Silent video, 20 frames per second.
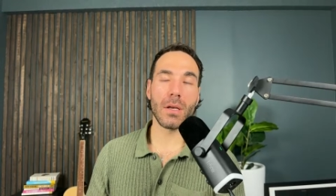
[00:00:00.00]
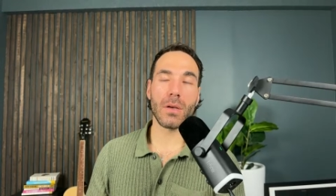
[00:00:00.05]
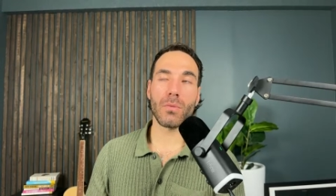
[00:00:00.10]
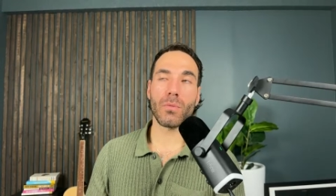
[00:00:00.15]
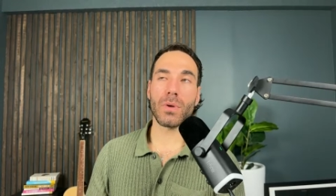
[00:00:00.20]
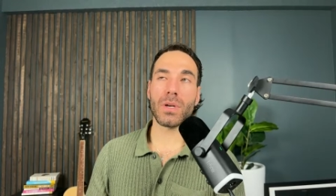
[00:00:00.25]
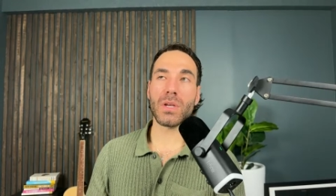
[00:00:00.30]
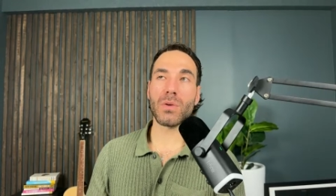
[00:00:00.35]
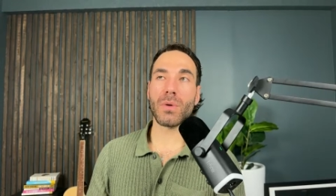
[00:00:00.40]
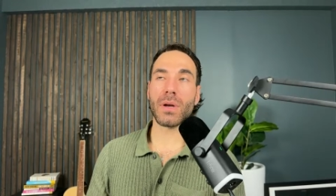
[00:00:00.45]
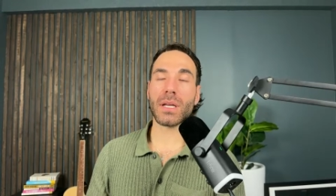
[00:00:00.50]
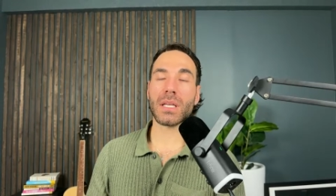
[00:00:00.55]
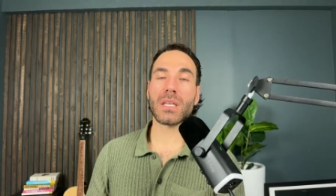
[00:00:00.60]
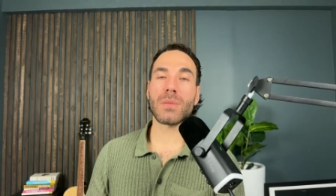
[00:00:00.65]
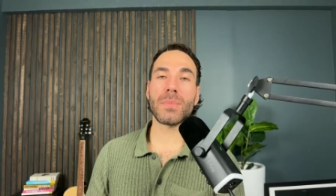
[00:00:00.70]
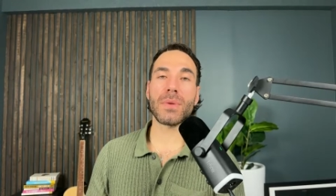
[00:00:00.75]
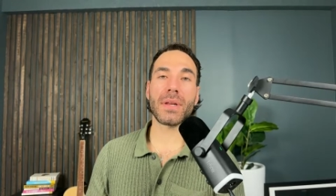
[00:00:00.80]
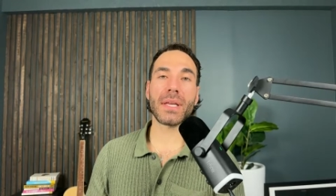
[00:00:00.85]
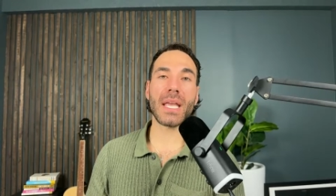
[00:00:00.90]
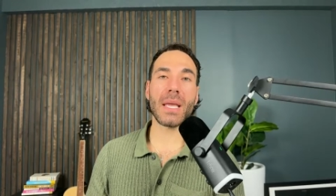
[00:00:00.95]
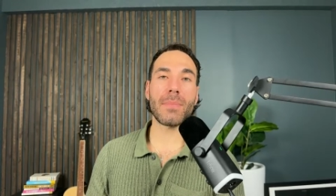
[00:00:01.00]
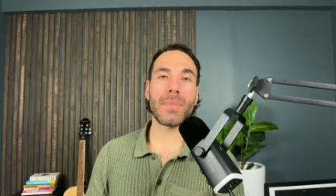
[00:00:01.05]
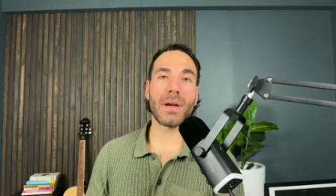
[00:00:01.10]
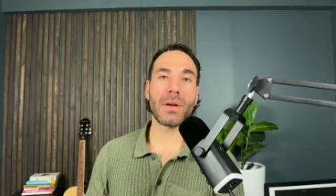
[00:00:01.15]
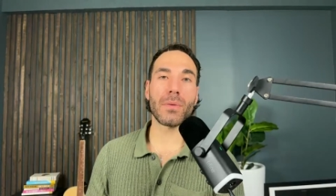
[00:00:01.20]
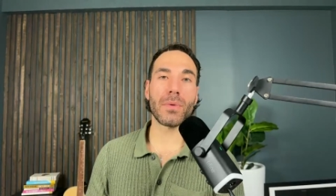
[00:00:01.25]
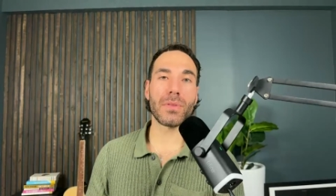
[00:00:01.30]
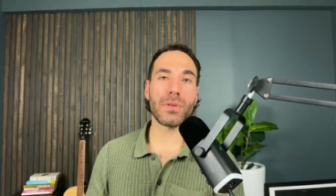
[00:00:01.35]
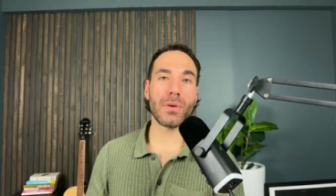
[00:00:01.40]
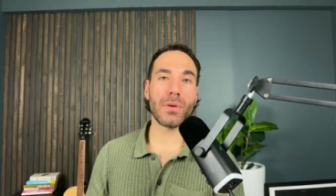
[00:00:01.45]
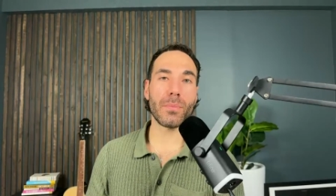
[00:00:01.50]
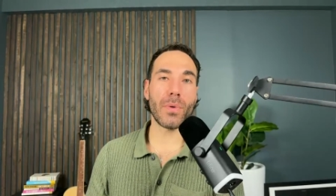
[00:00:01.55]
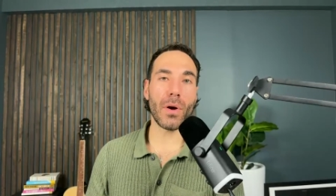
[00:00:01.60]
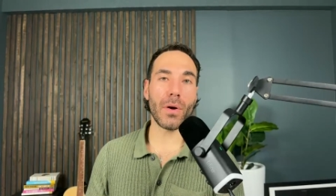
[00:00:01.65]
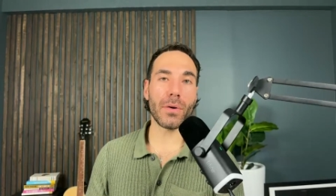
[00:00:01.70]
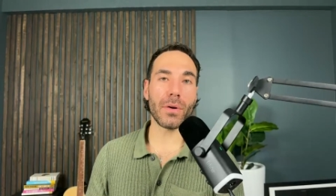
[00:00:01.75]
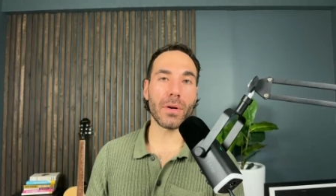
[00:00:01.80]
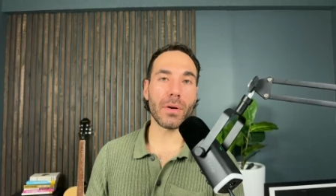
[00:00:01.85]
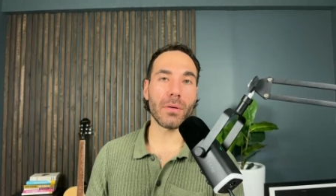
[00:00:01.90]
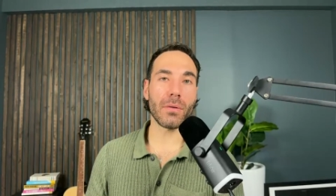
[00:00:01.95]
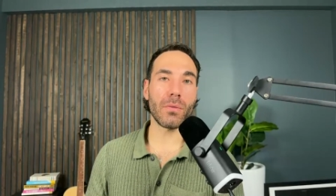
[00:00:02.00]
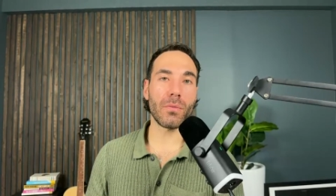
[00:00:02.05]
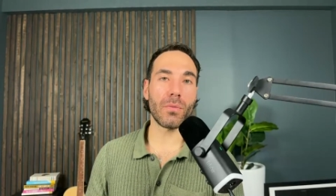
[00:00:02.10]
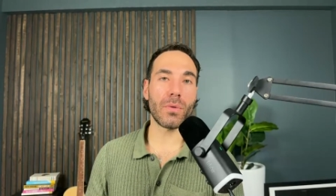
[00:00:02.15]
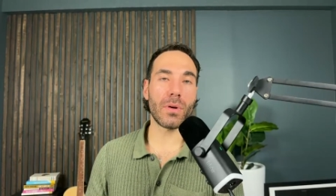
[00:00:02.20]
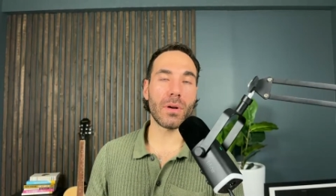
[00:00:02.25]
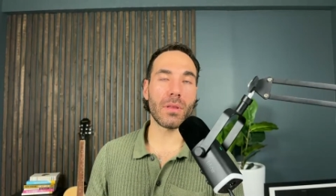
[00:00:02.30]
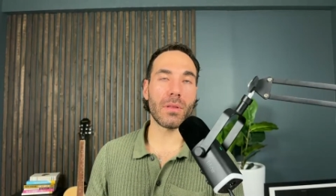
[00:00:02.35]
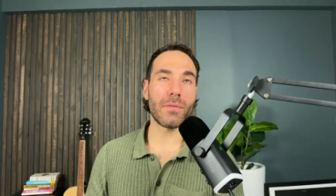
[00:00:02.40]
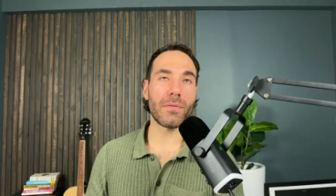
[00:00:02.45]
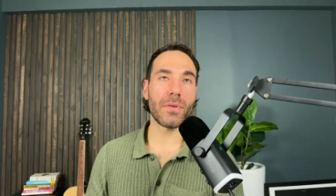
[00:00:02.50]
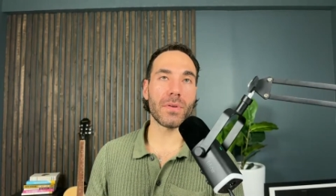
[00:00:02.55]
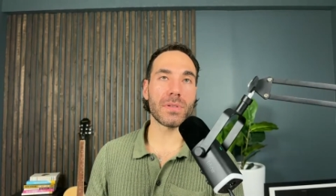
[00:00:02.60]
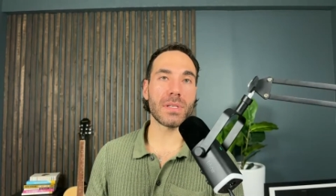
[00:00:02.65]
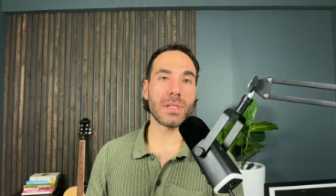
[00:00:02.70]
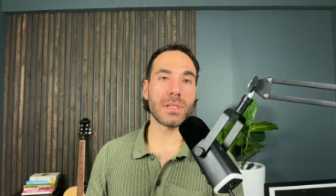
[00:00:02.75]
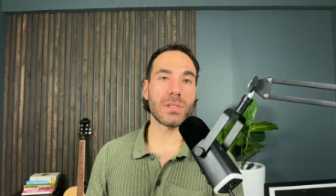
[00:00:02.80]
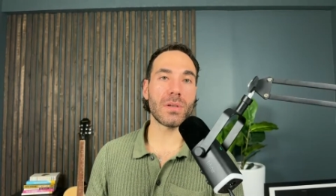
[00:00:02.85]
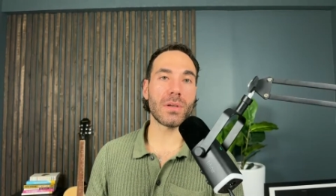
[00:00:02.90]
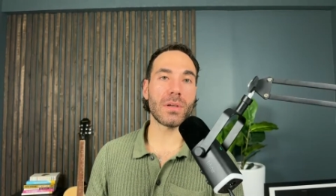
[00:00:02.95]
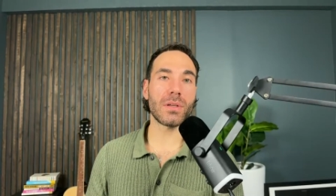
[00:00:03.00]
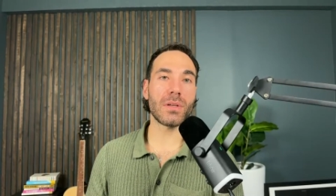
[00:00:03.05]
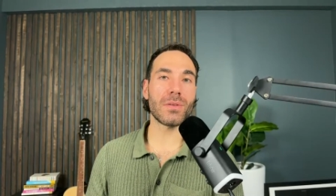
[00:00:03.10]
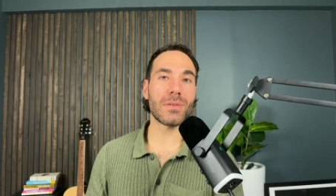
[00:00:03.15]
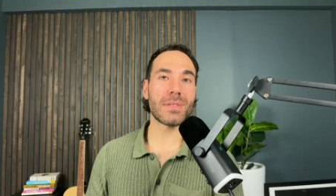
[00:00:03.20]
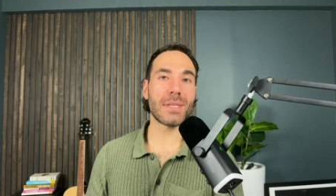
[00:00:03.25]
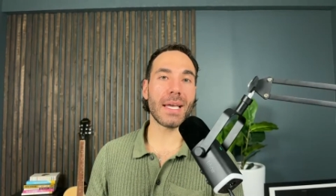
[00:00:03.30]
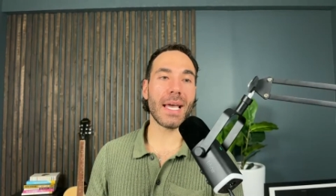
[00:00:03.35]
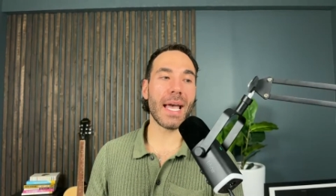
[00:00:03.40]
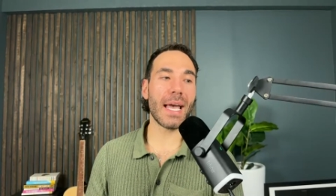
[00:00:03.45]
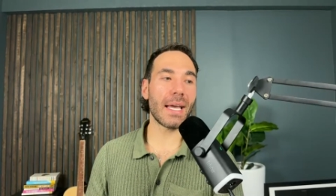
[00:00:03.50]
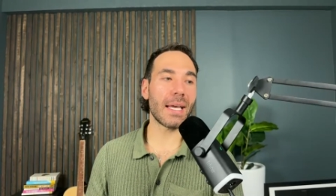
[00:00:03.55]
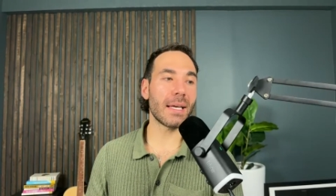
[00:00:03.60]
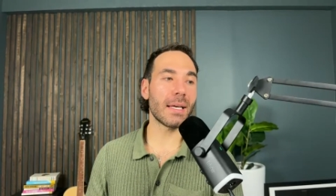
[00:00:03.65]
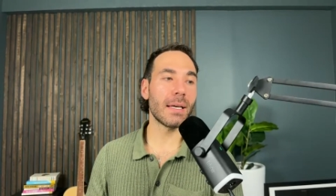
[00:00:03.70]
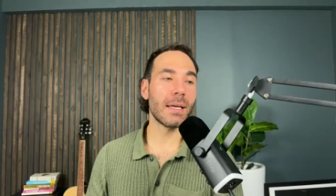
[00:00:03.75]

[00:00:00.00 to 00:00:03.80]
When you want to communicate better with your partner, one of the first things you can do is say, "Hey,